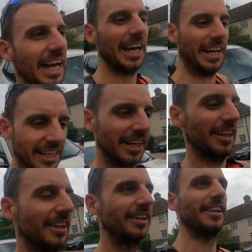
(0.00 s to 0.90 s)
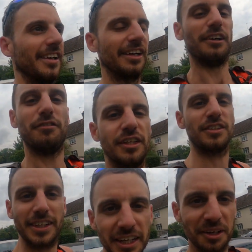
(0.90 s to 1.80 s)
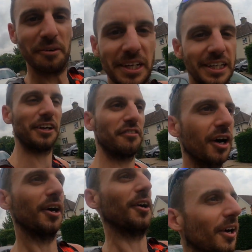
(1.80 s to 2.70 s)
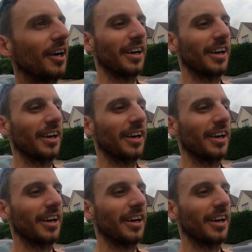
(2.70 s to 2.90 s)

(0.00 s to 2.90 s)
K for the second week in a row.